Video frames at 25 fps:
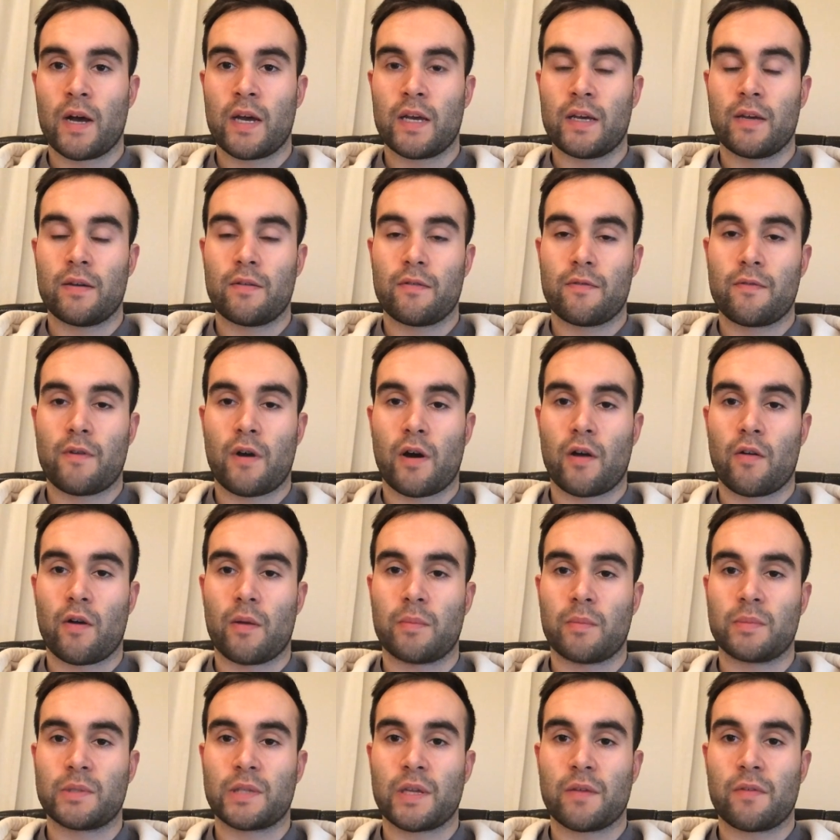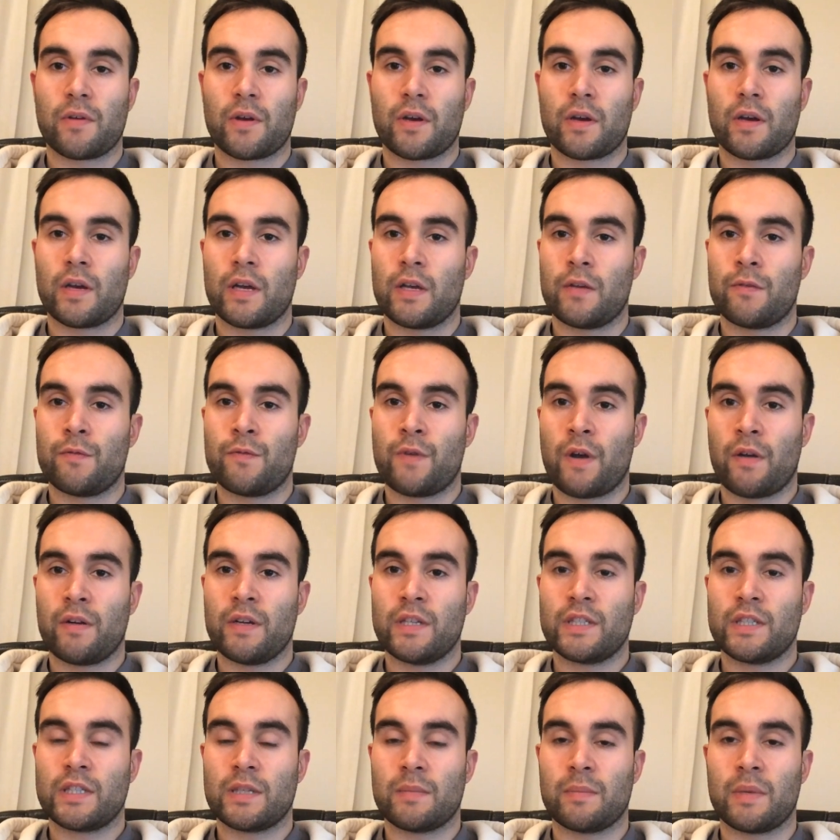a firearms certificate is very
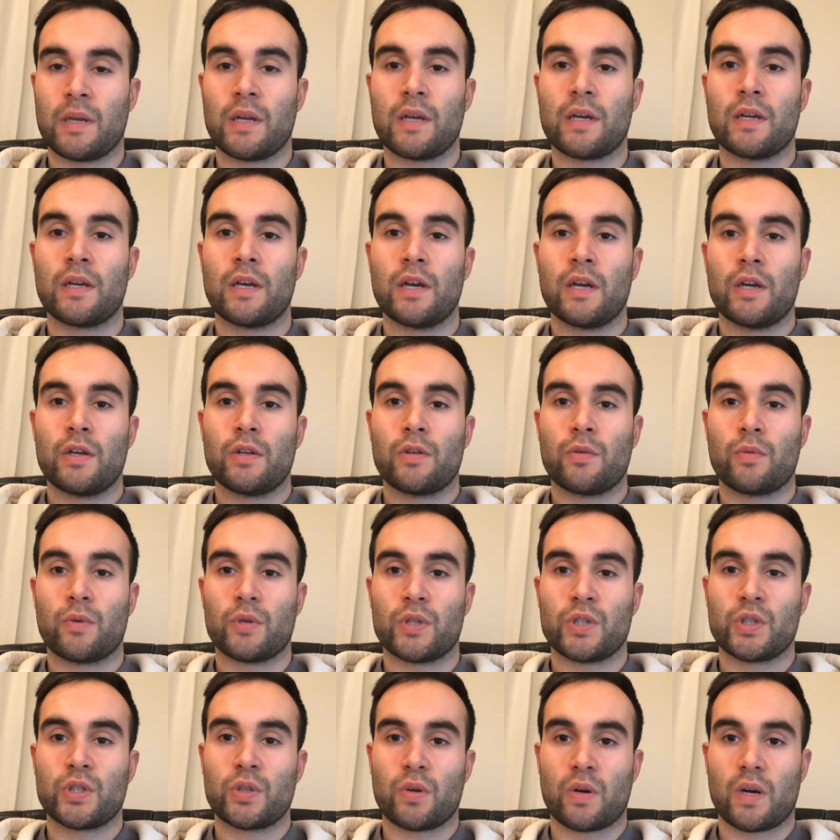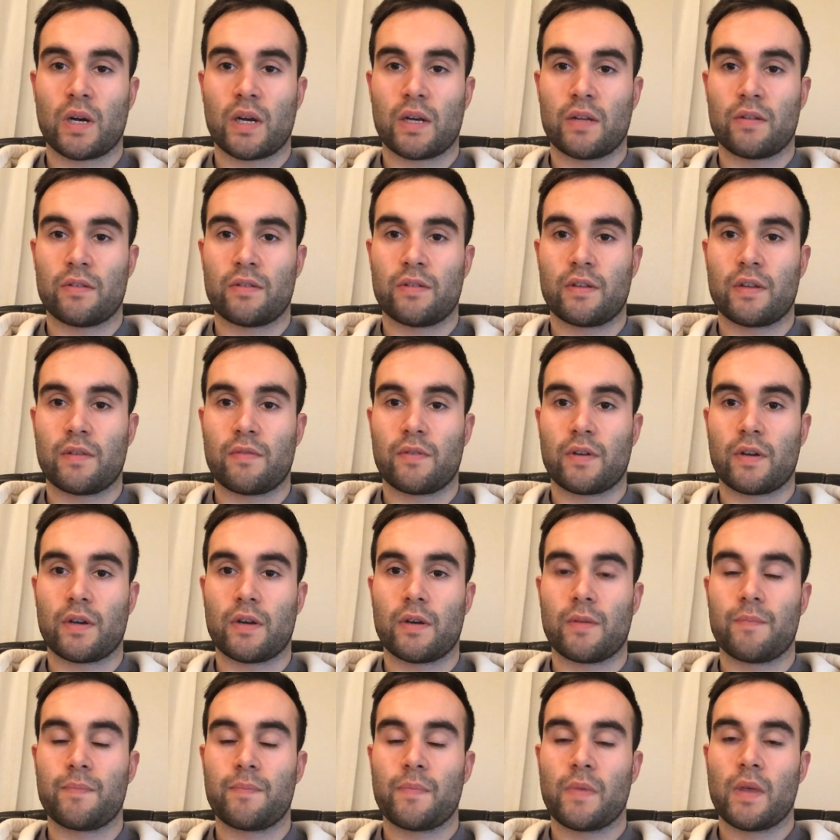similar to a shotgun
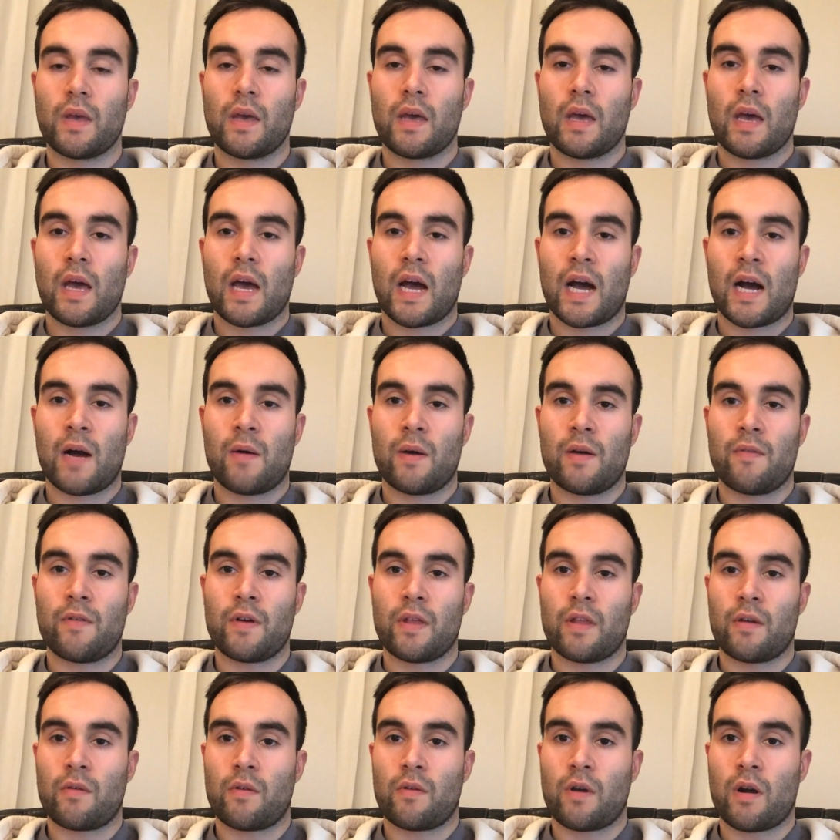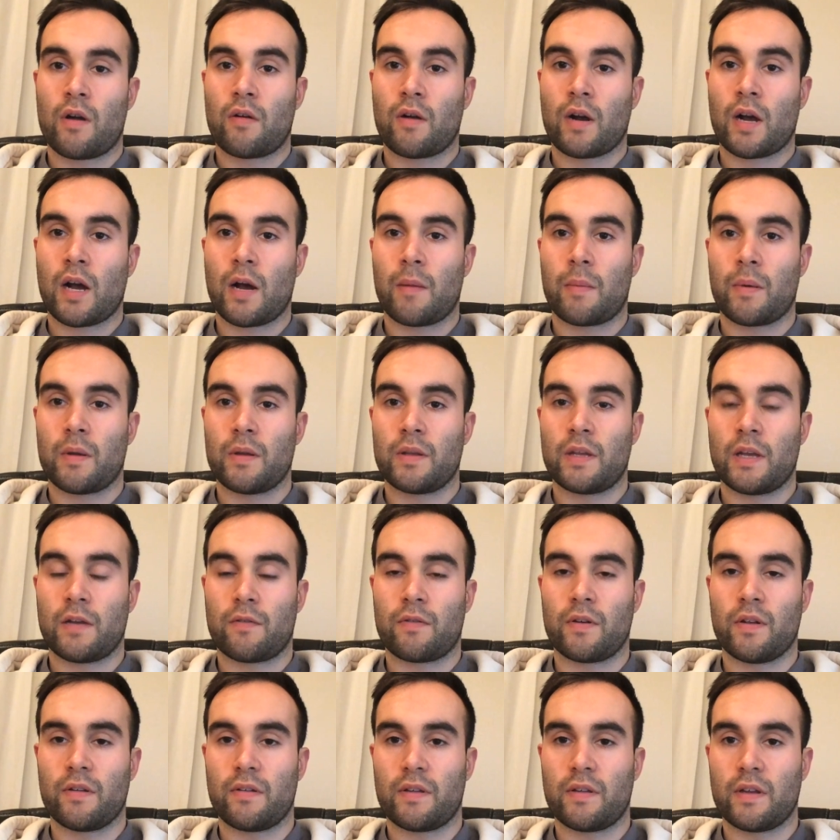certificate. However, there are a couple of
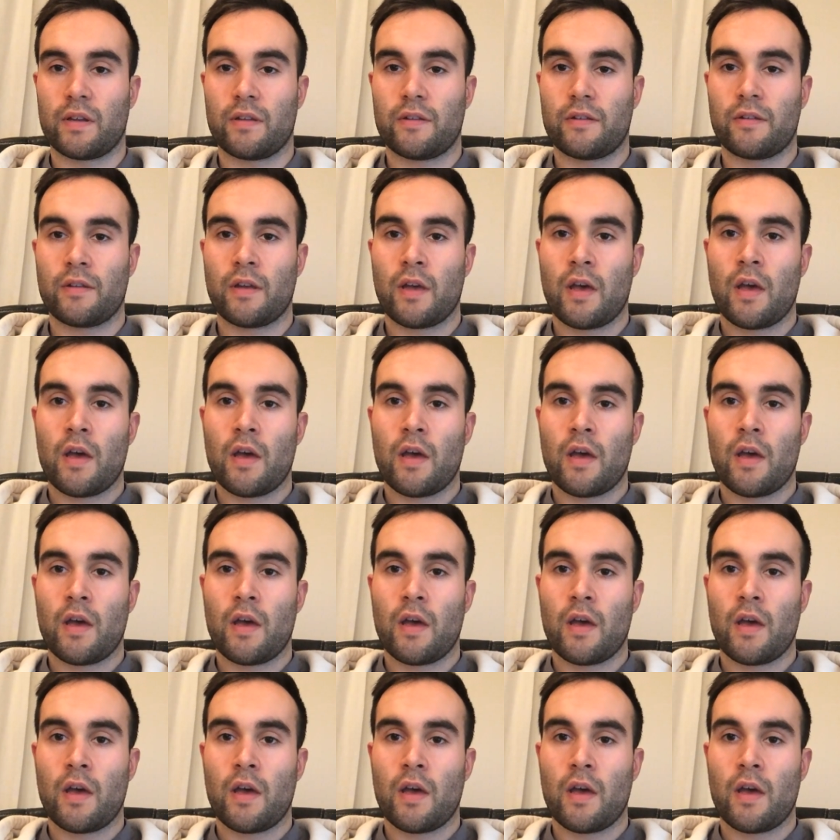differences.